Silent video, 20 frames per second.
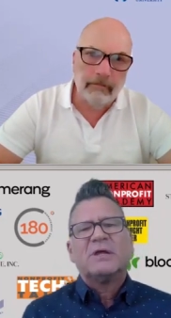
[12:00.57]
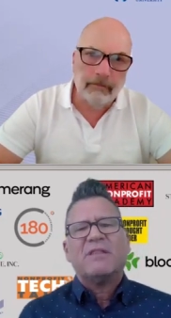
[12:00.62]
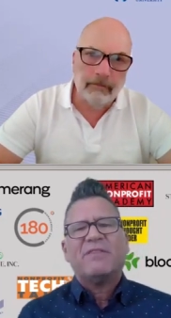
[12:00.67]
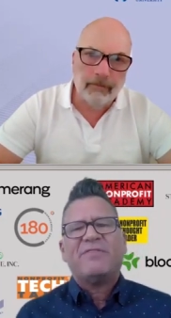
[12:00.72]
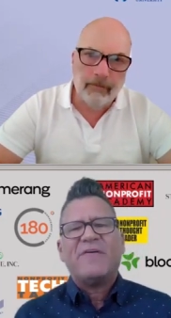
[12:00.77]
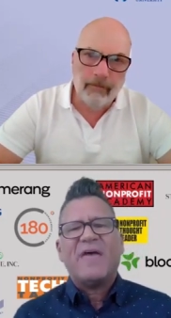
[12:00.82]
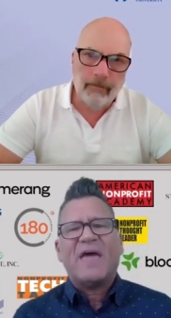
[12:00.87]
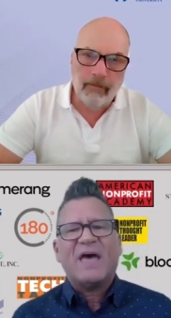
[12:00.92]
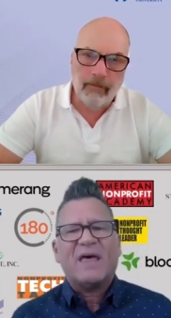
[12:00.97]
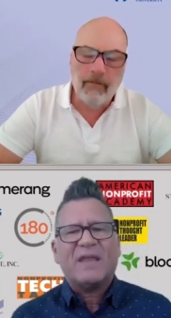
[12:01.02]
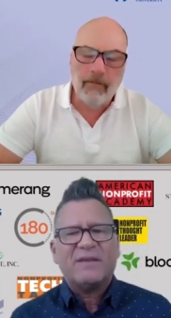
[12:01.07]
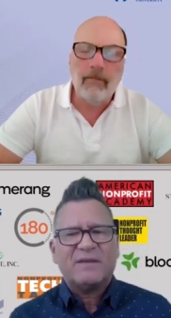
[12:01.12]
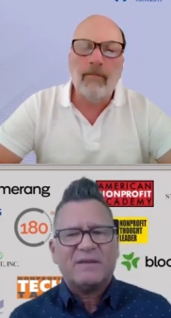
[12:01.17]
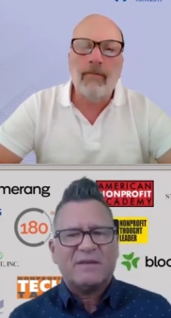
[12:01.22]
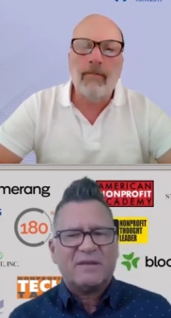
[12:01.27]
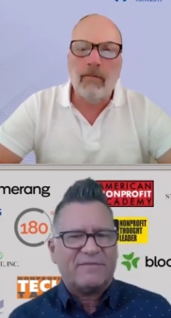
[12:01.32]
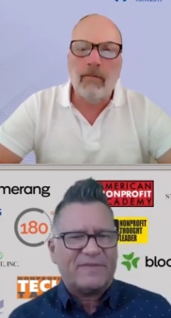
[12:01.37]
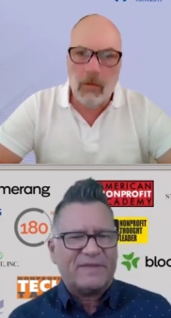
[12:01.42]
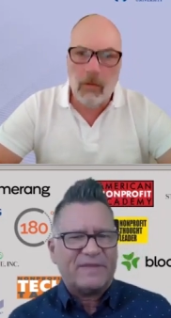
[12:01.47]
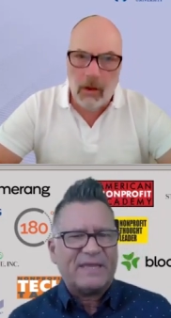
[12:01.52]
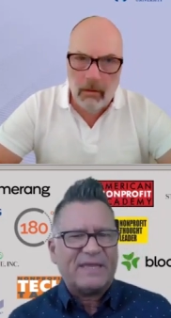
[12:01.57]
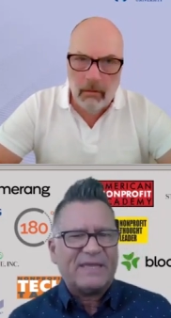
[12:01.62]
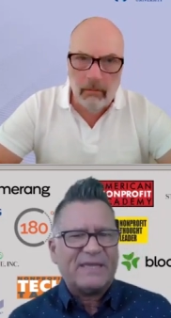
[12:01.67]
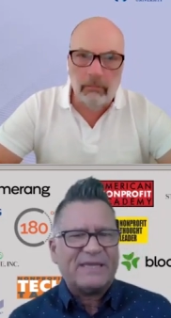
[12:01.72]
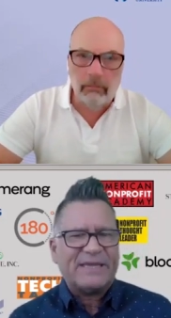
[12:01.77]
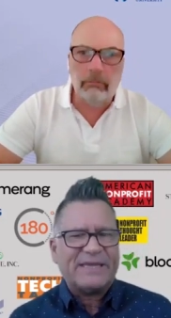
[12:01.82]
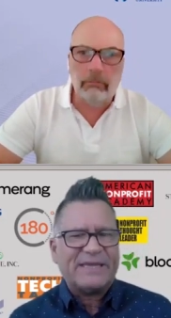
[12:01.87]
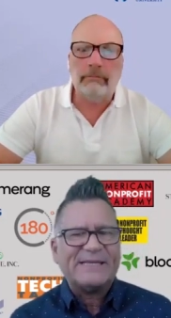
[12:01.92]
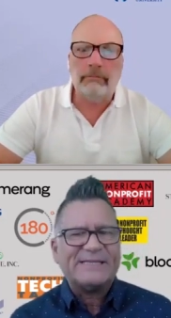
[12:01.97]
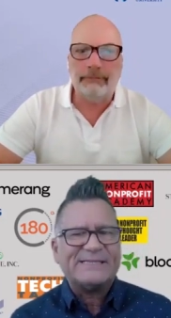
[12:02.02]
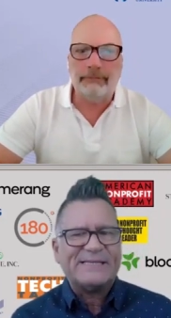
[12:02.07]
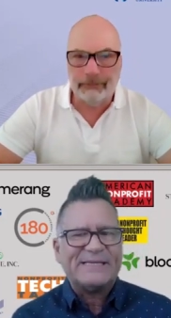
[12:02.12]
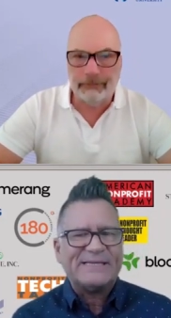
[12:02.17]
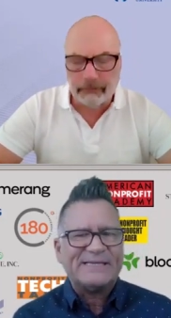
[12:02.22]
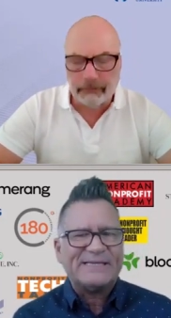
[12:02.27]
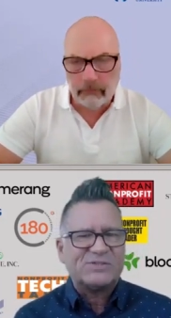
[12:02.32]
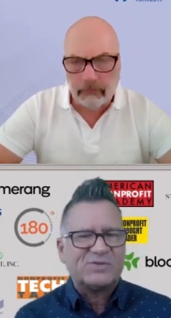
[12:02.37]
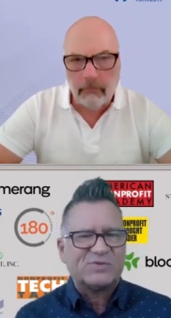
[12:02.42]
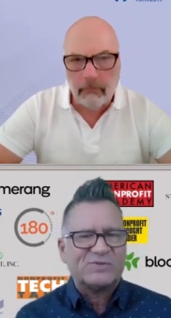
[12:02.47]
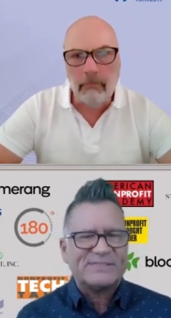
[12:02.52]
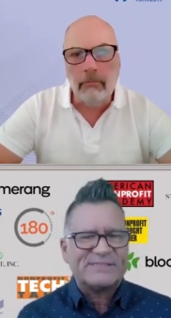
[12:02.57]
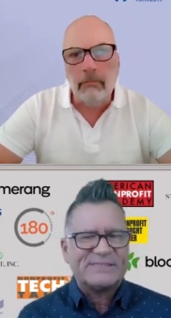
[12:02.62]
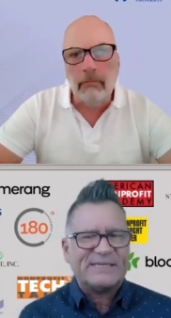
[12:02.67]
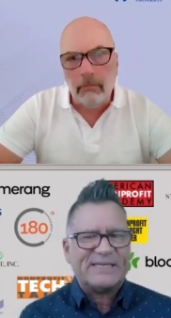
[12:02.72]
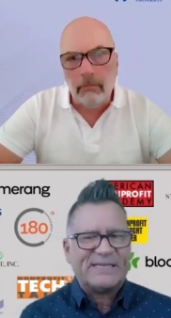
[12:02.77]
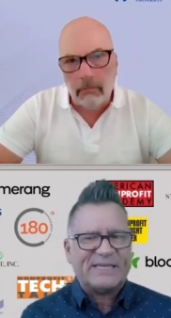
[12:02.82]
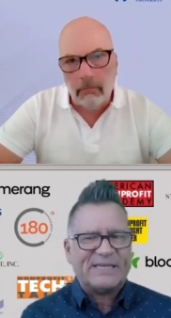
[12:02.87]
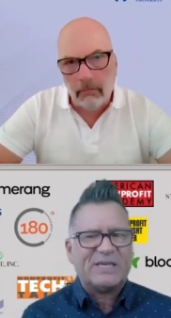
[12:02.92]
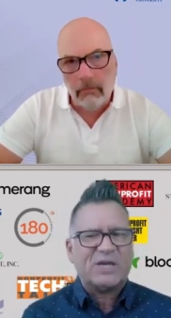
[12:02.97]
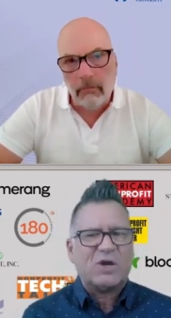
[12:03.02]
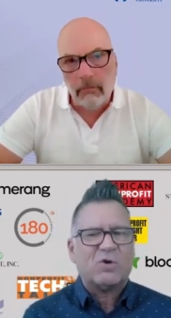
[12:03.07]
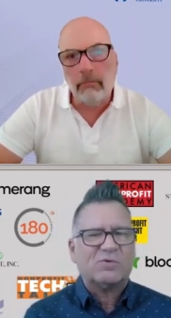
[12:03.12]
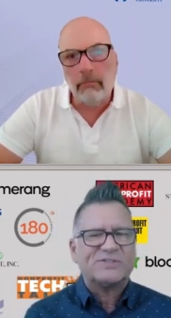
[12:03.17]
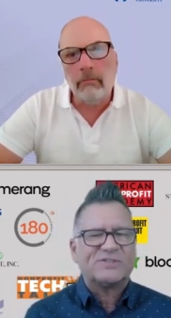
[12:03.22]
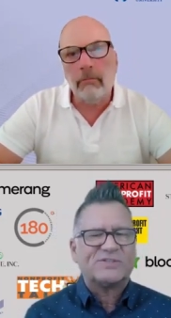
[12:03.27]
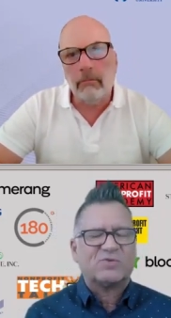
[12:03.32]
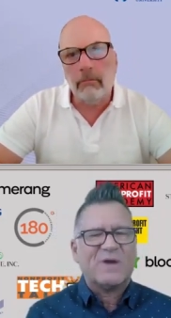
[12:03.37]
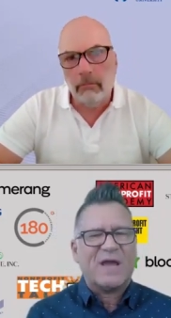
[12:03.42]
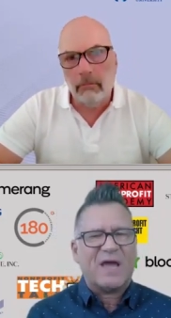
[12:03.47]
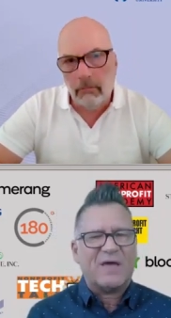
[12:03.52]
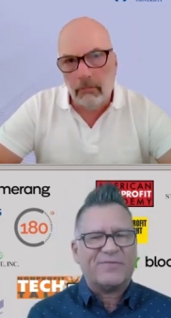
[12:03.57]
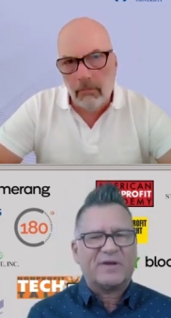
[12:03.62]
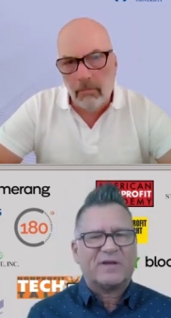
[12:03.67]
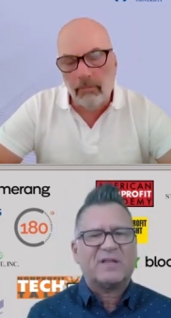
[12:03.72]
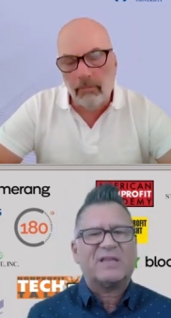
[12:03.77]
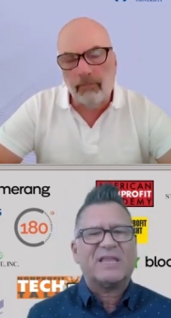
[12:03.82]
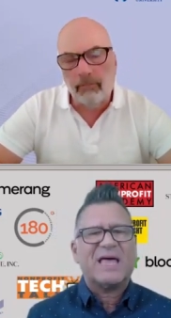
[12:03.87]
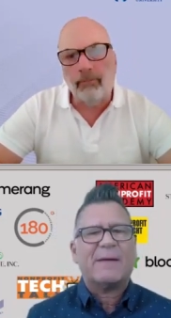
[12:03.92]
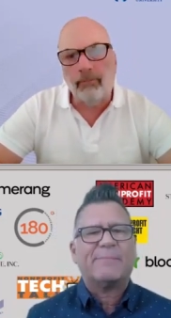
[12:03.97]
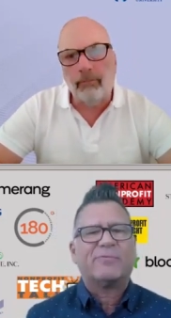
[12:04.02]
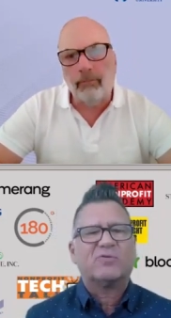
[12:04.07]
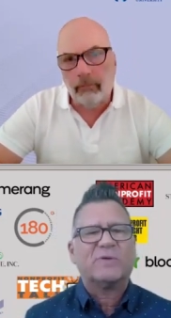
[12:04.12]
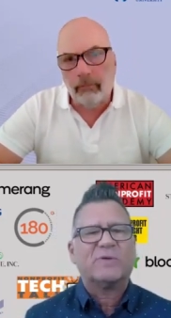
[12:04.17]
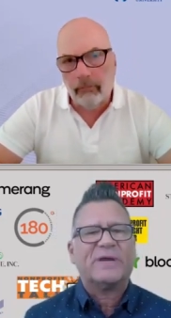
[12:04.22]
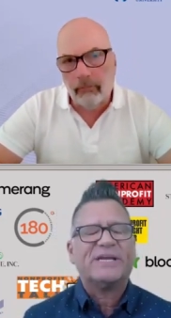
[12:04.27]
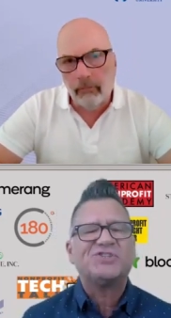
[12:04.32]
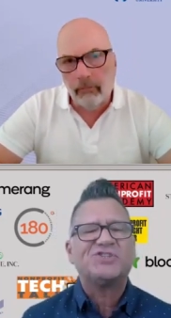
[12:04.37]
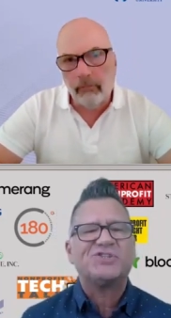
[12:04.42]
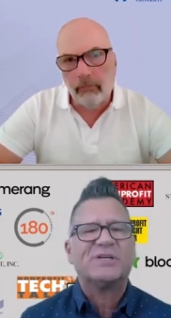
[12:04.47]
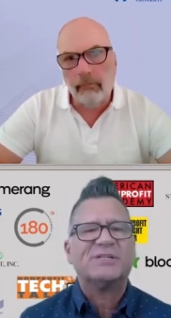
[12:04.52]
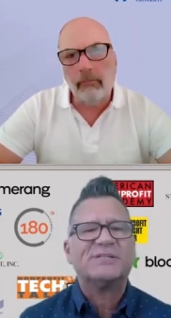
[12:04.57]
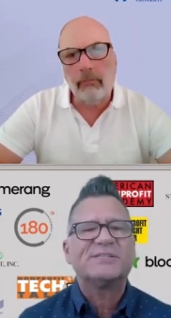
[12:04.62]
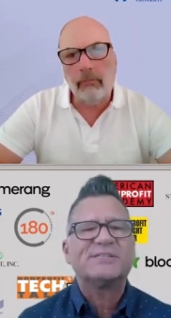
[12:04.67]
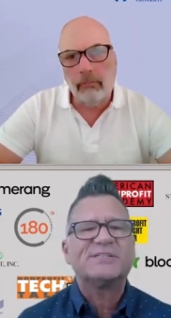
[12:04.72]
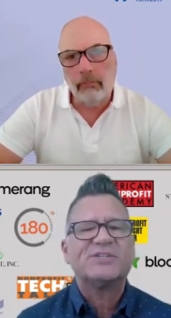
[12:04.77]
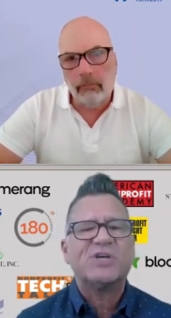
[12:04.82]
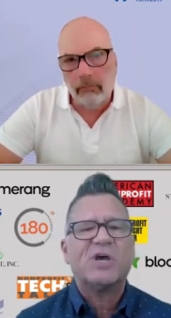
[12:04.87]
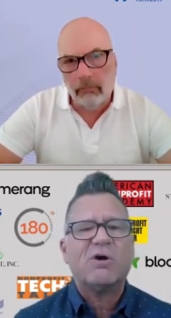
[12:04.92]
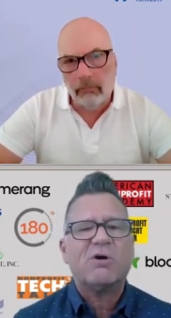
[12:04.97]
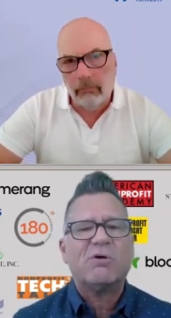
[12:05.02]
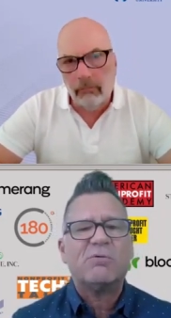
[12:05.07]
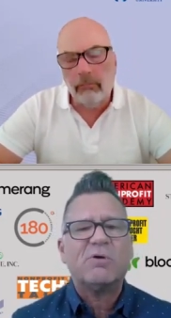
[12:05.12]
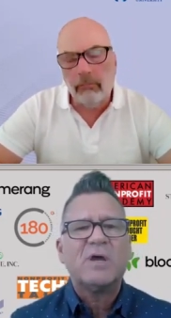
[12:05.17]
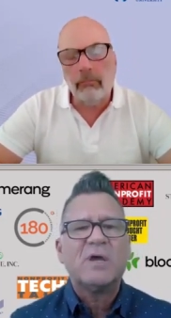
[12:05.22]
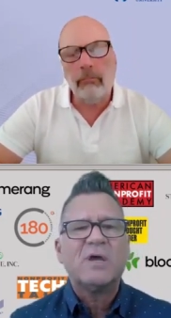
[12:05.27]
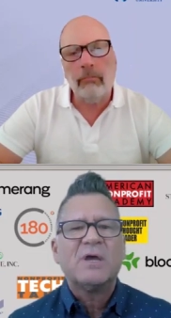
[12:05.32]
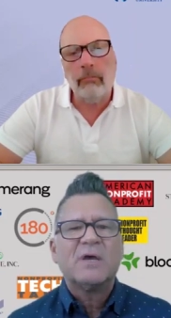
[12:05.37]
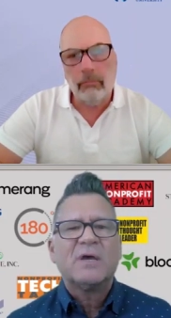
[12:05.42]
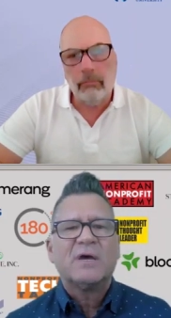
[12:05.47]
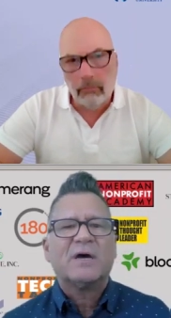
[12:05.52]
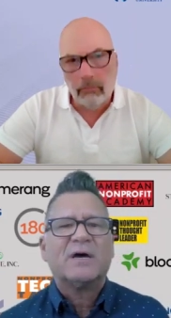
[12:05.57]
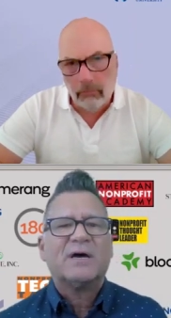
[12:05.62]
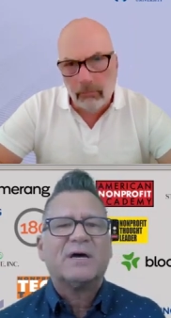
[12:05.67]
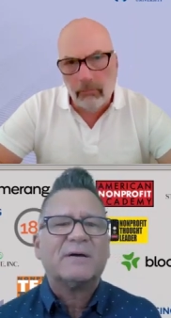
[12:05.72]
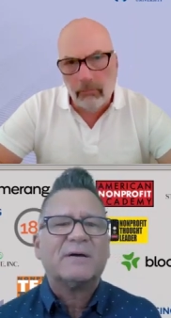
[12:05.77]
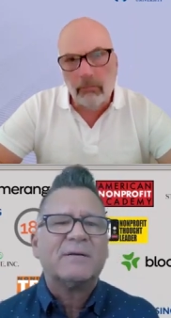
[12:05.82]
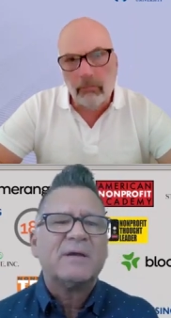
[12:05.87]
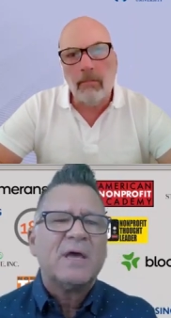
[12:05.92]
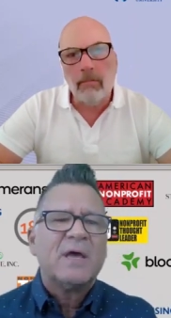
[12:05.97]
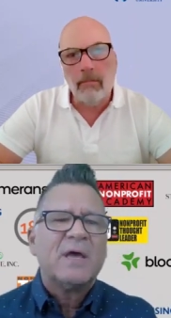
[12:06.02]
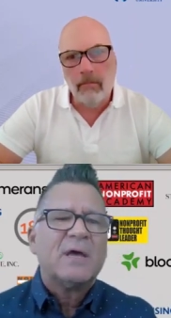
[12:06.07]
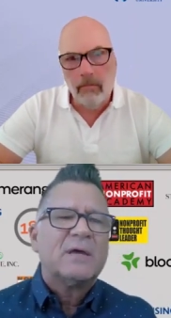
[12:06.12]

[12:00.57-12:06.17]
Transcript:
Speaker 1: than the E Ds or C E Os around the collaboration. So, uh,